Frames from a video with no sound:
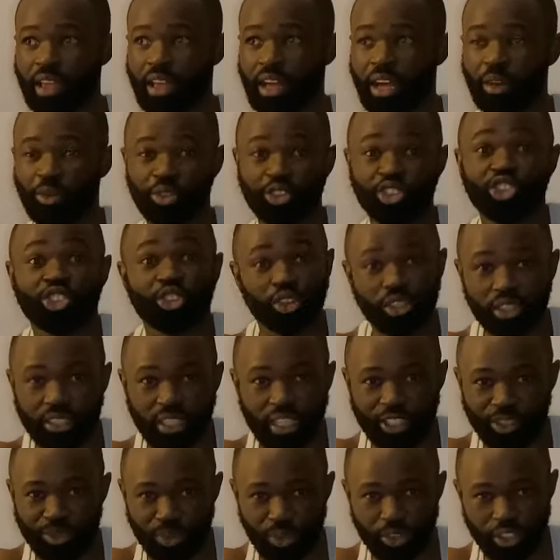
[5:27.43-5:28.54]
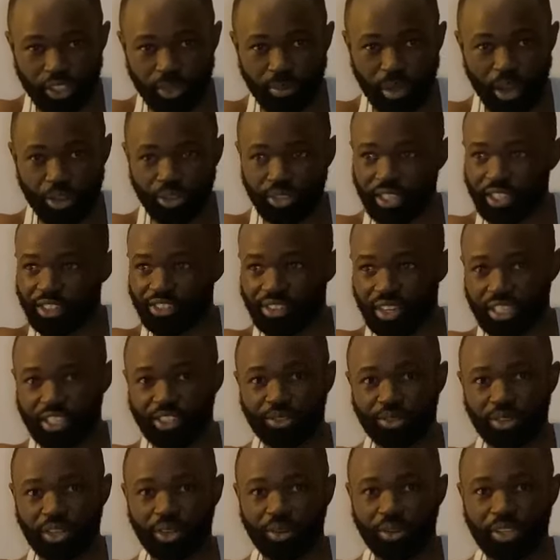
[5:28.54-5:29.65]
I was shocked that it was him. I wasn't ready
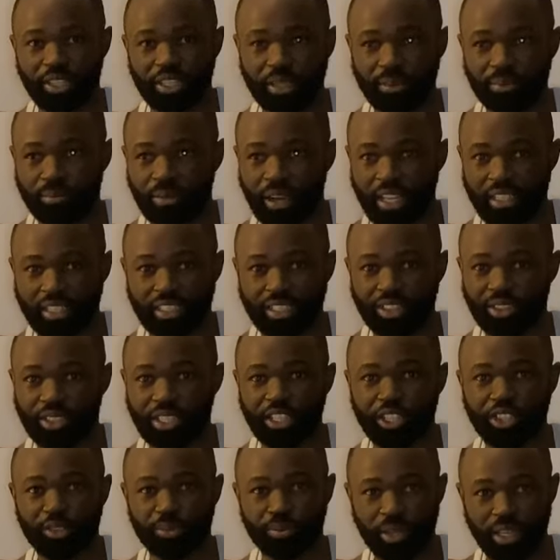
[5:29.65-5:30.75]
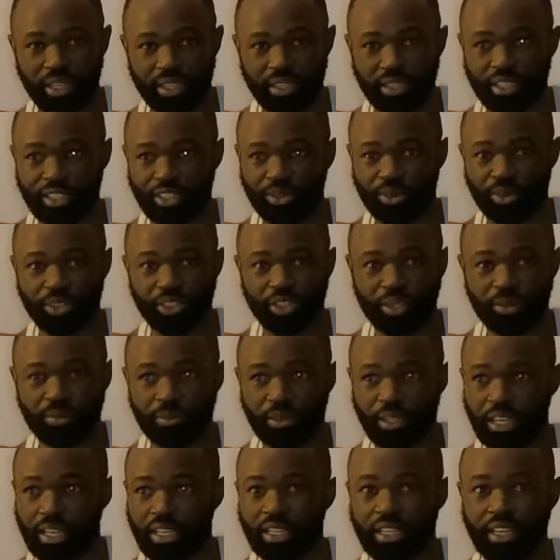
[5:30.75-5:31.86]
to record him. I did not expect that it was
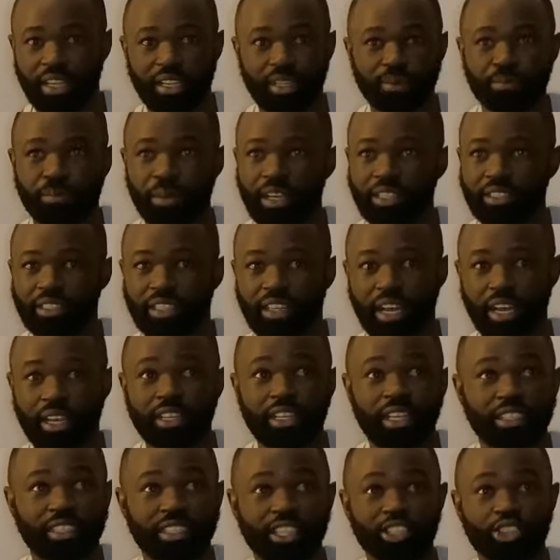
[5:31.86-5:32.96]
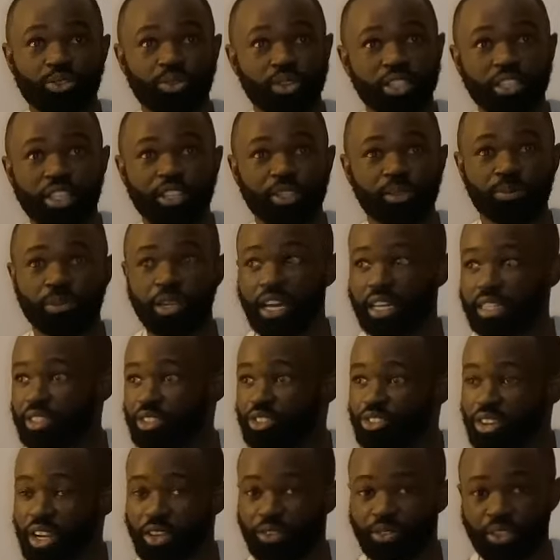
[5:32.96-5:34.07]
him. Then he just twitches me and
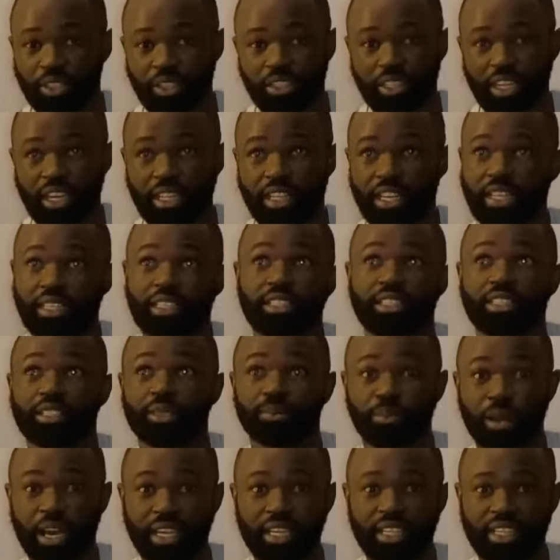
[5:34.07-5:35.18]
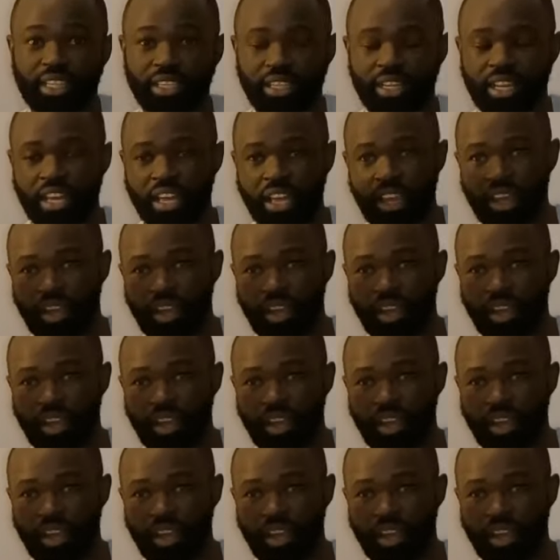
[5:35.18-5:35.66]
drives inside, and it's by India.